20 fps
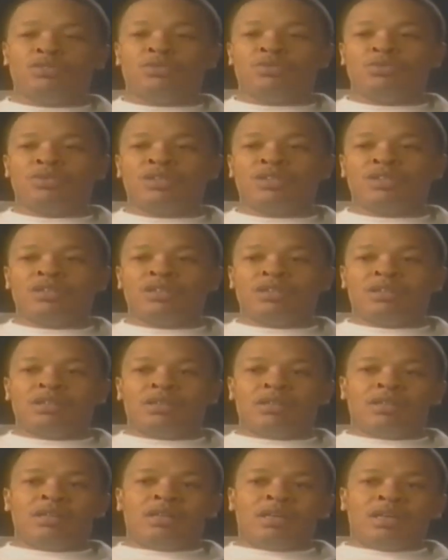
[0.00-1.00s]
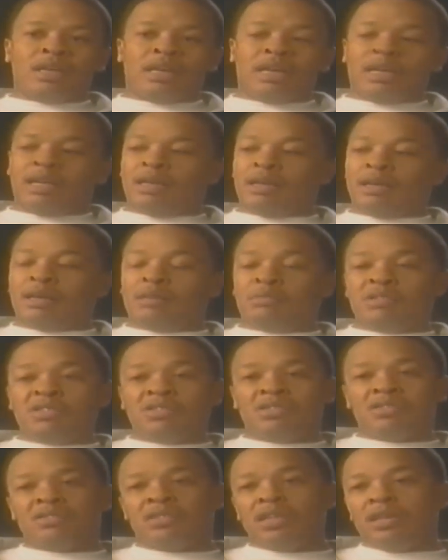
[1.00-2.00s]
to do it, and he
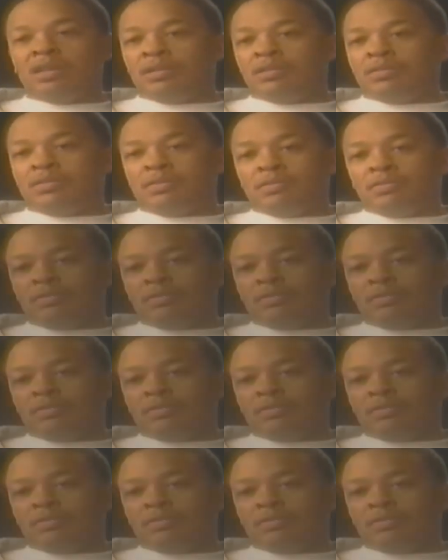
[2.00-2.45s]
succeeded.